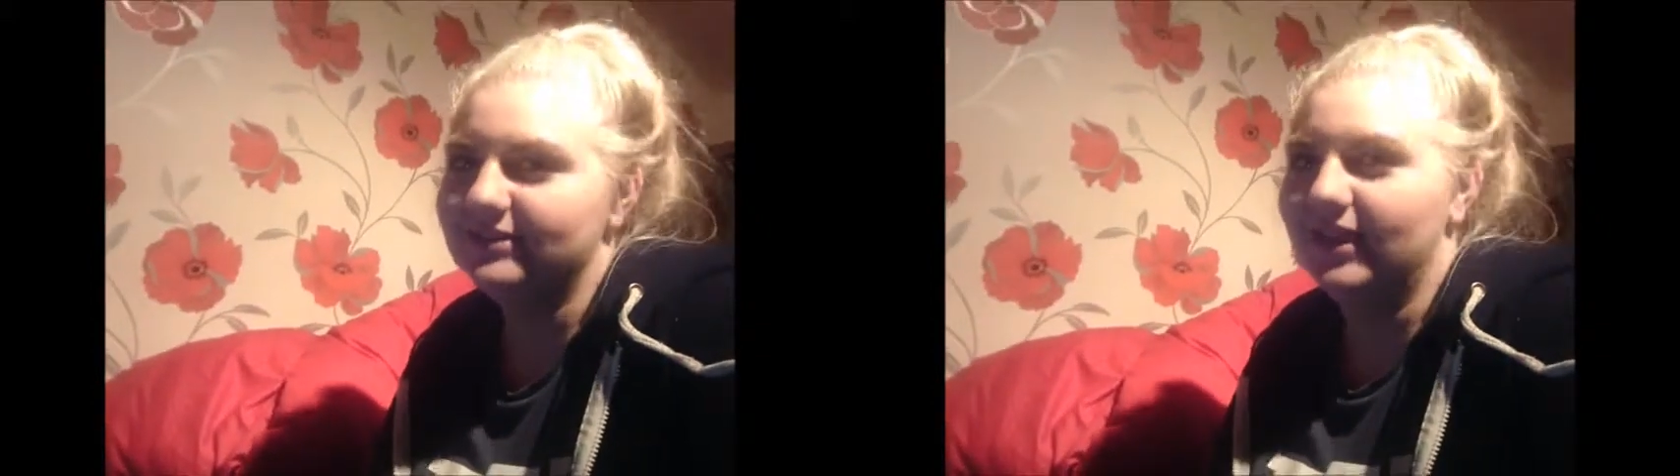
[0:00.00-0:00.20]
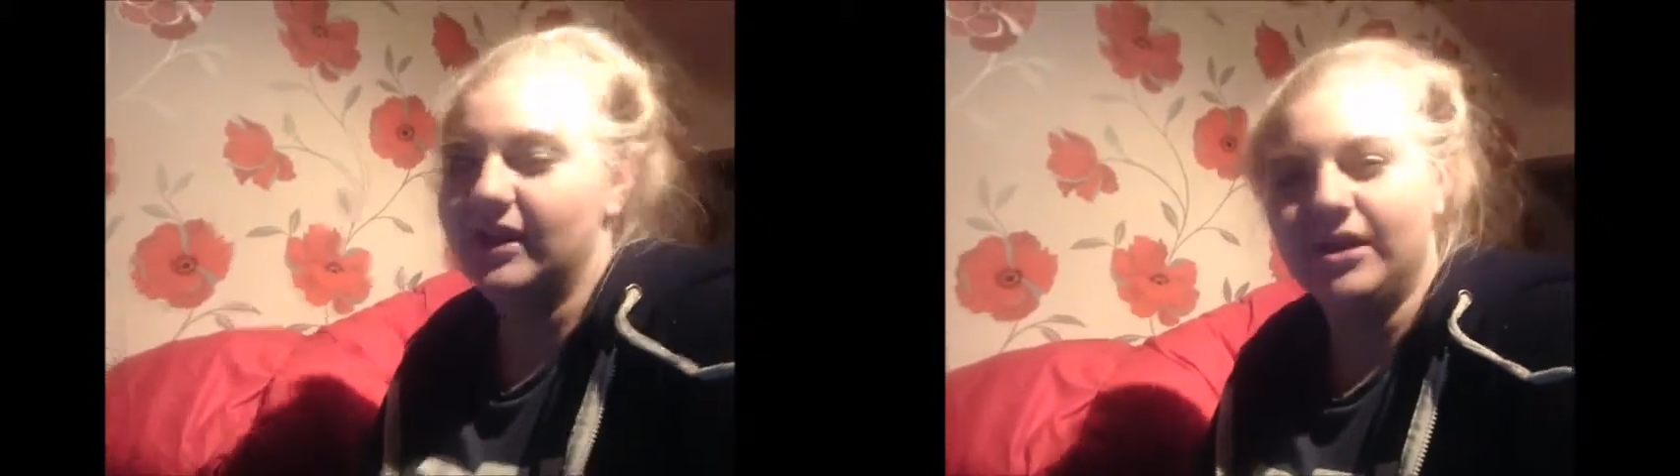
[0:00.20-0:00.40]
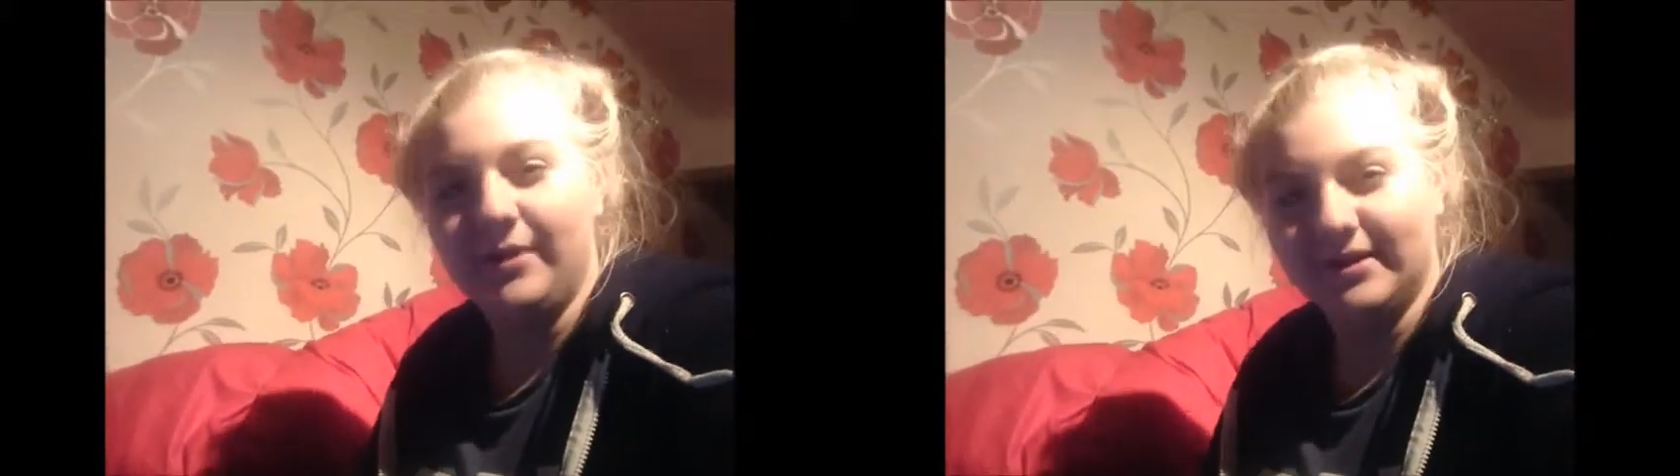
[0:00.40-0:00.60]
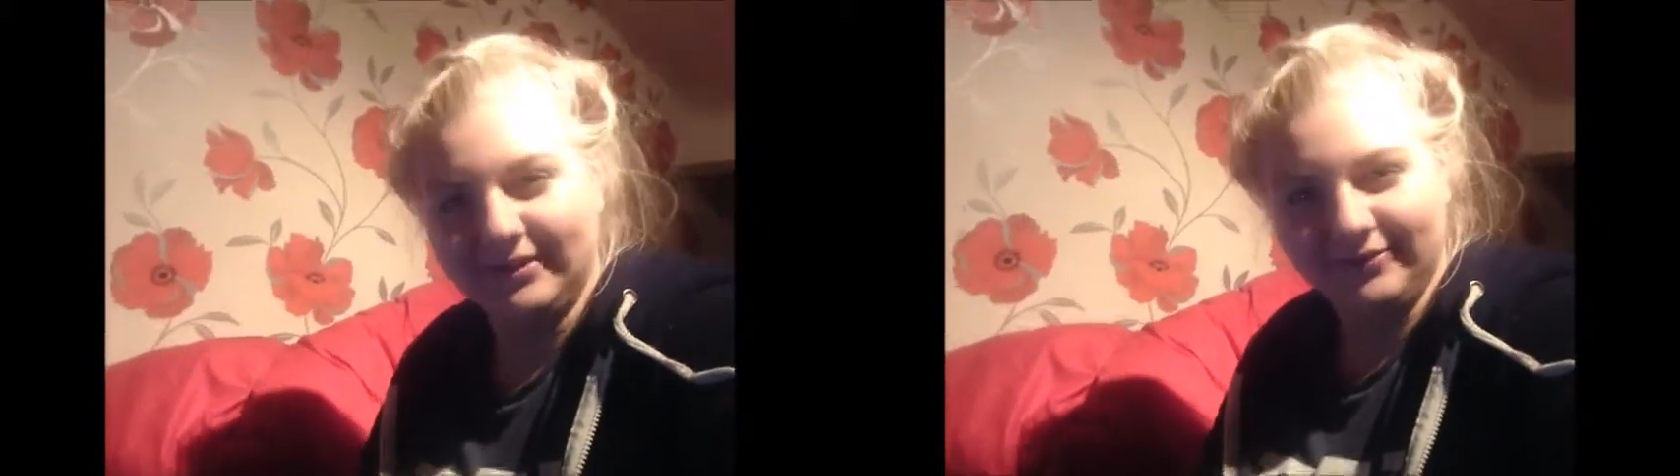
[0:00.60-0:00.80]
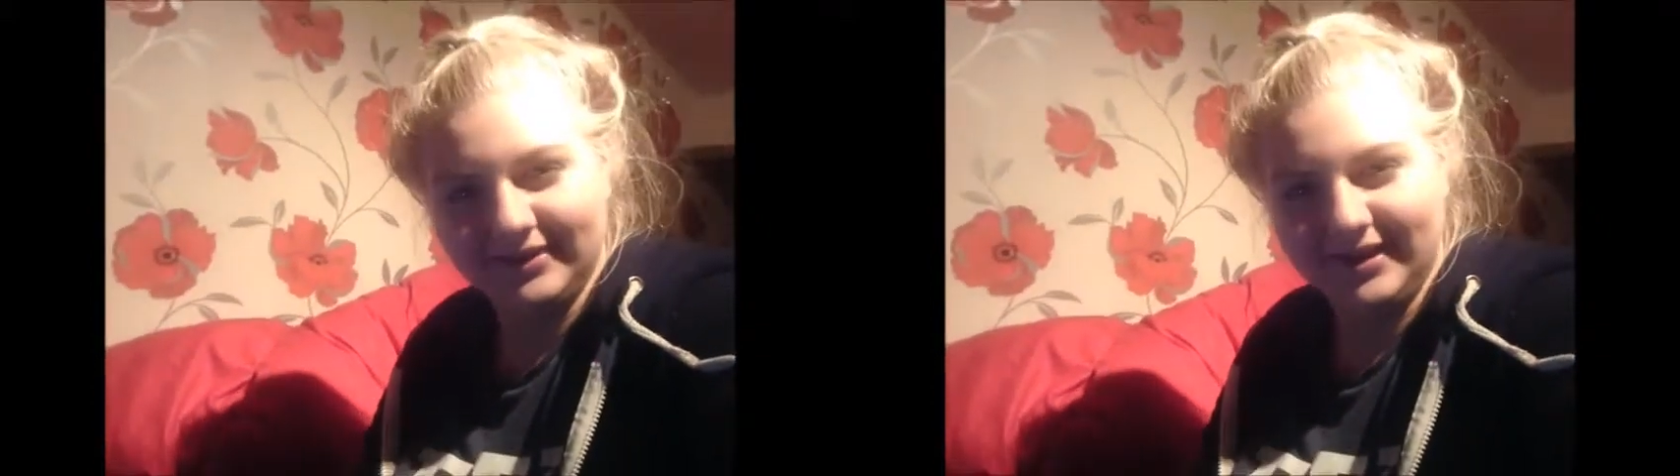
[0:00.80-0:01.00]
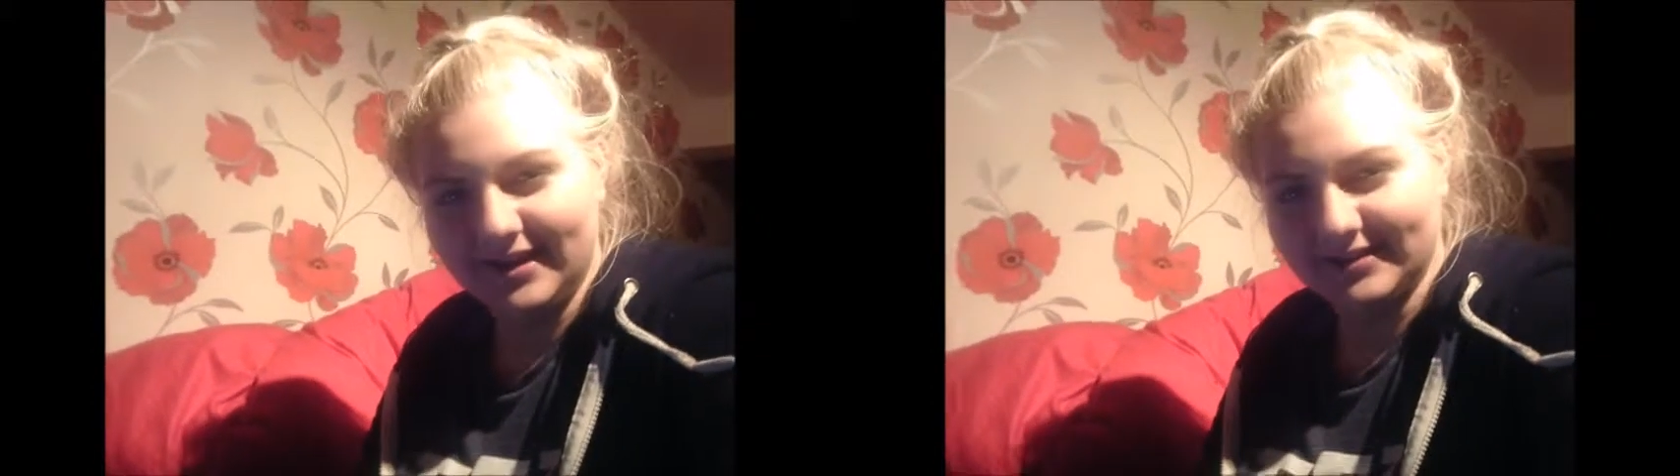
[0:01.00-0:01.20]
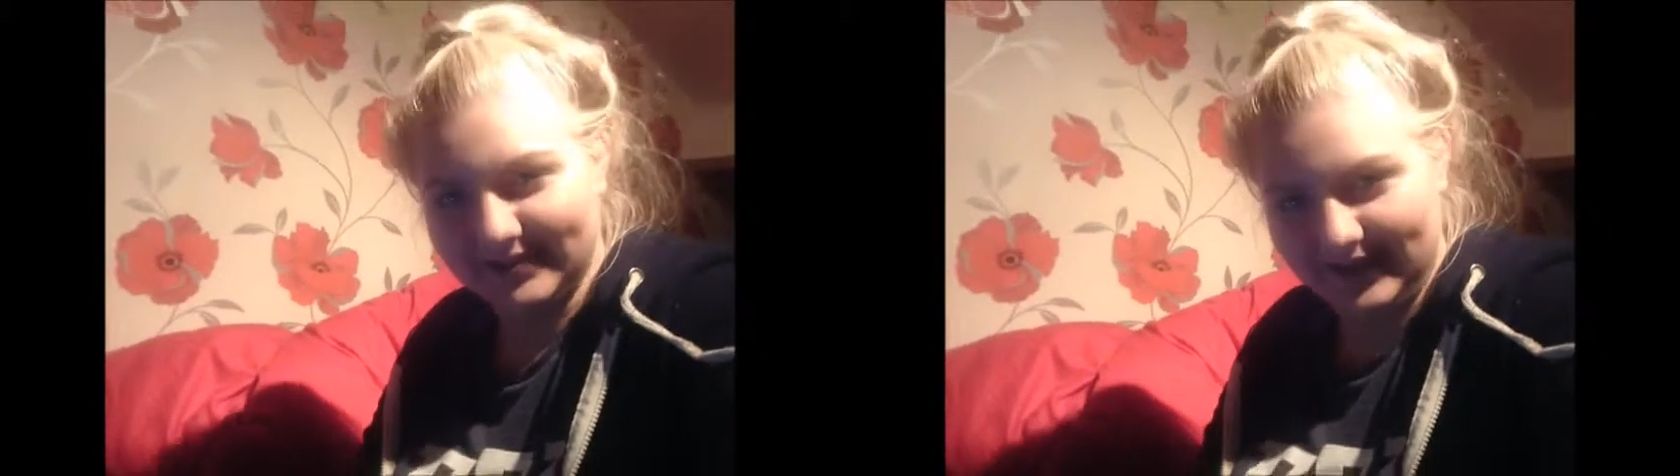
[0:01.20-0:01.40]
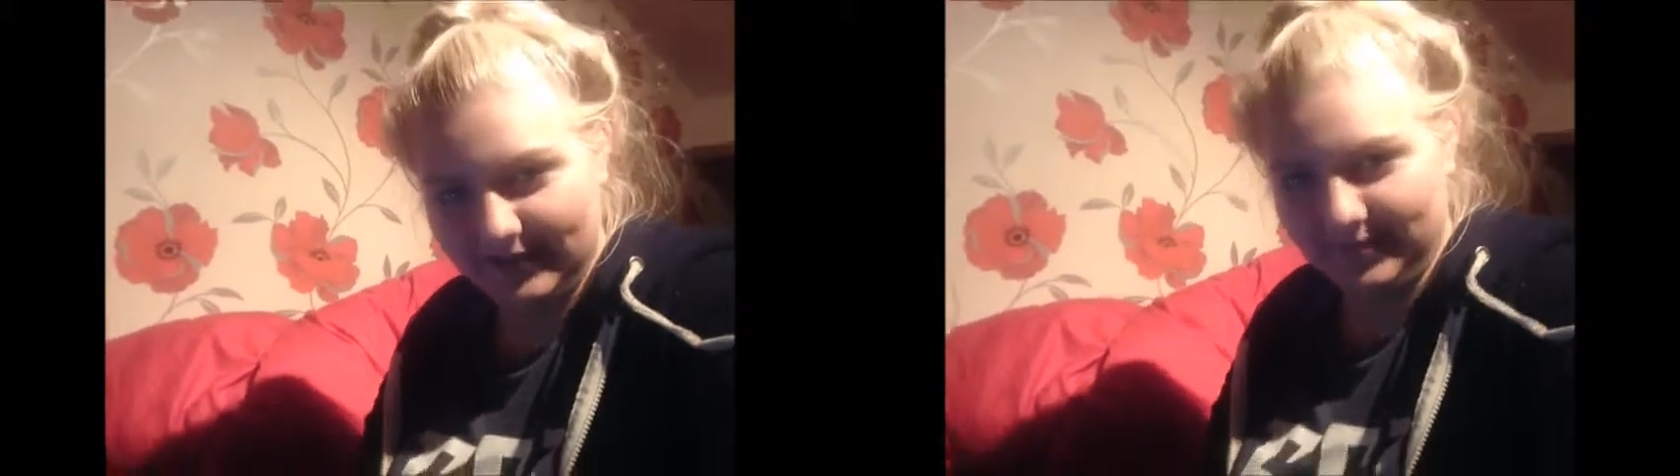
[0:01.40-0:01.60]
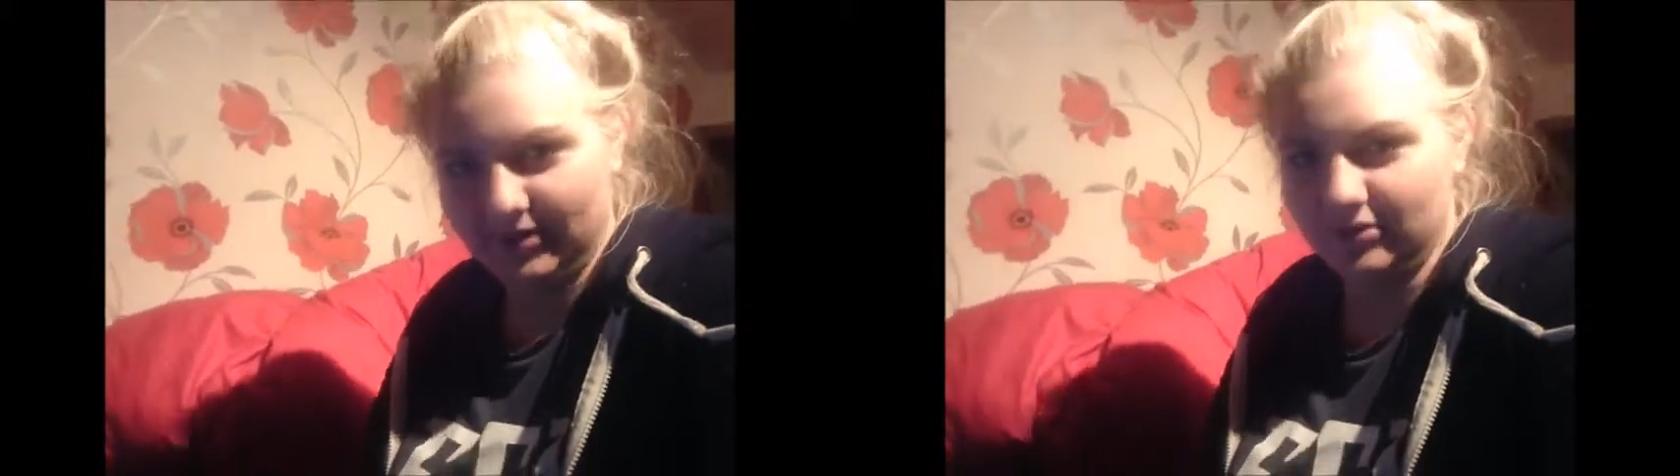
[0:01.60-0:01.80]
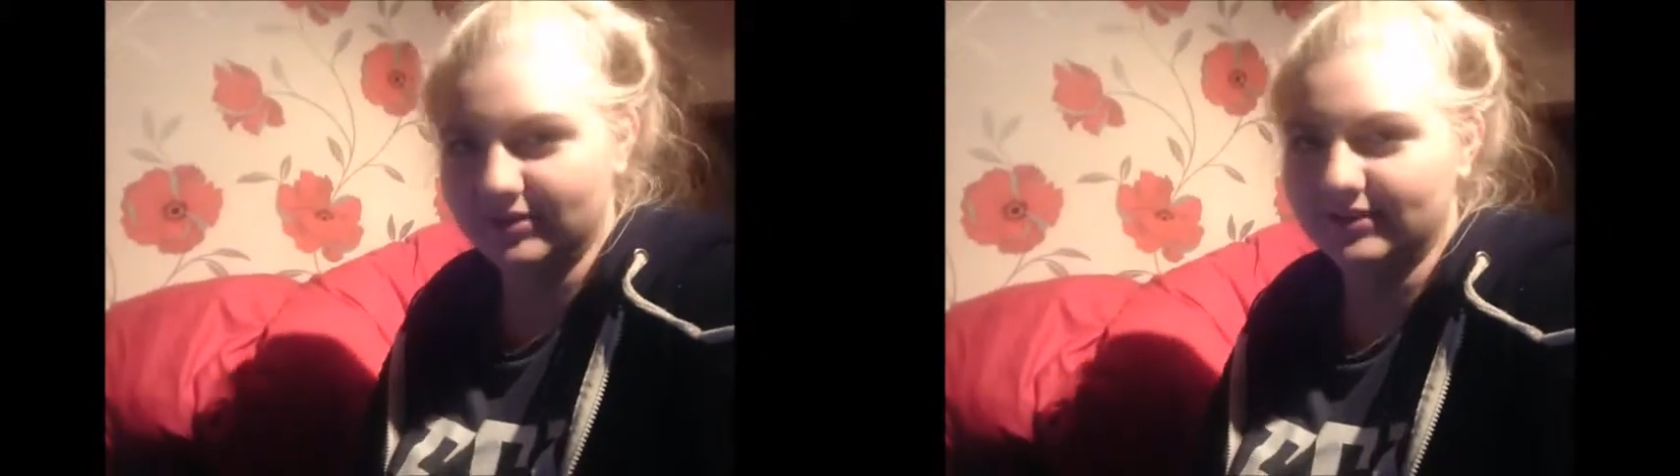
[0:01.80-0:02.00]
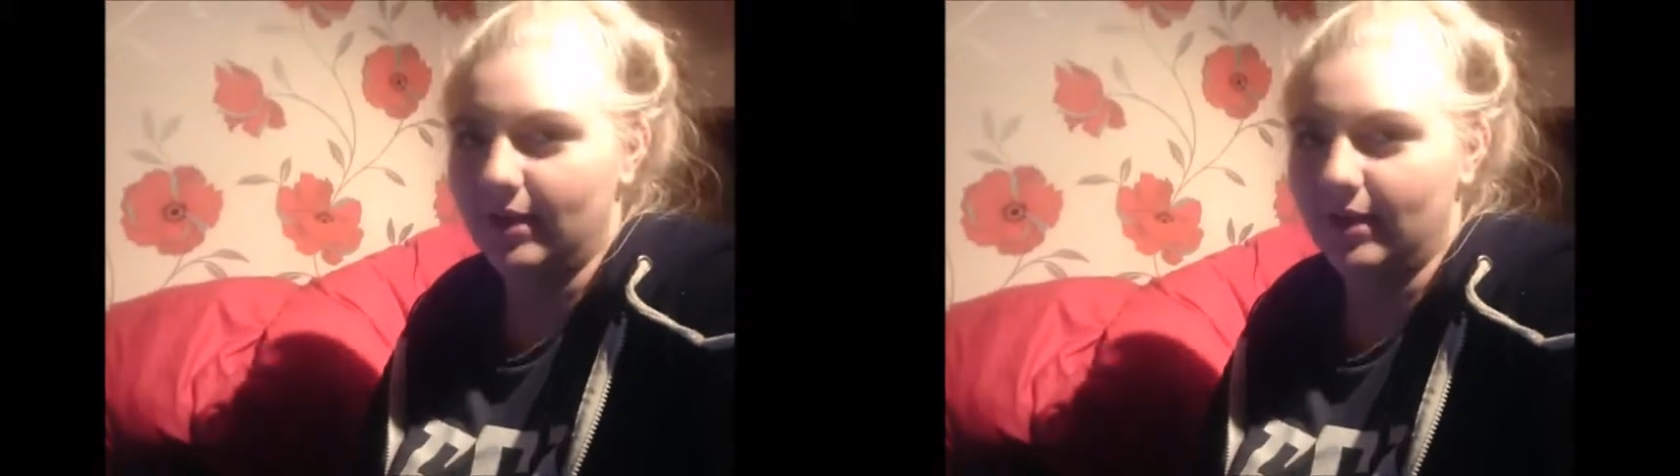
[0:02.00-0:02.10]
and I know I'll definitely get a C because